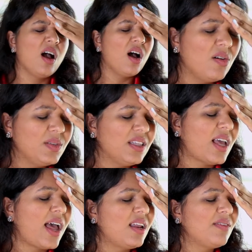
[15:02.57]
oh, did
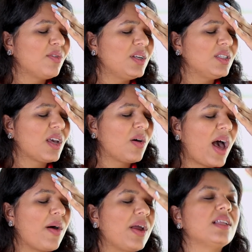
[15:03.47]
that invoice go
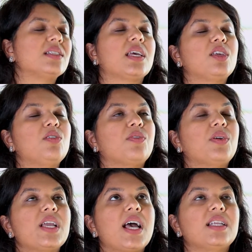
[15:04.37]
out? And it's like you've
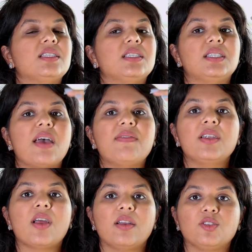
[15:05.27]
already got
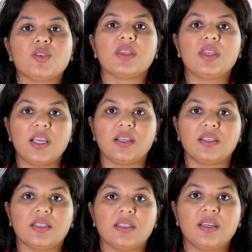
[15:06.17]
700
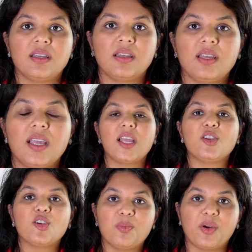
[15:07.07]
things in
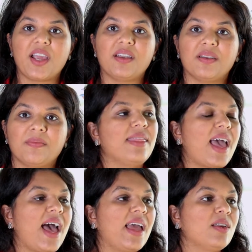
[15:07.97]
your brain
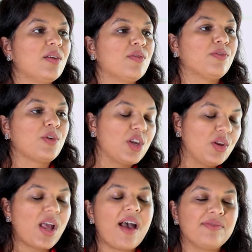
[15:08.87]
that for you
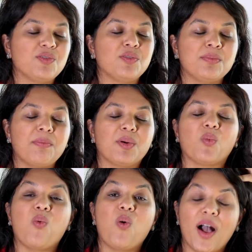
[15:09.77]
to have to remember
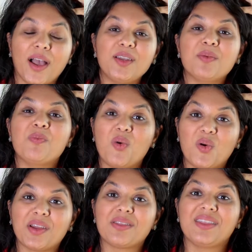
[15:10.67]
one
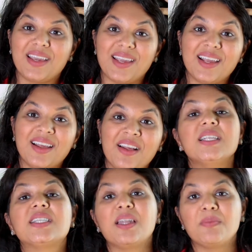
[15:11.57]
more thing
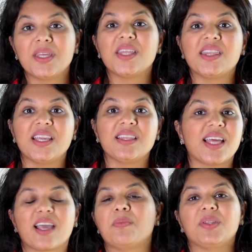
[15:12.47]
is going to be the thing
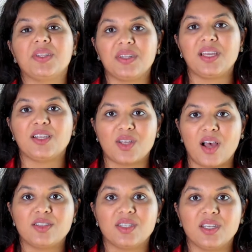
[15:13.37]
that completely
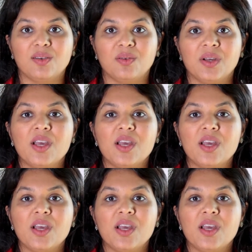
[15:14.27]
exhausts you.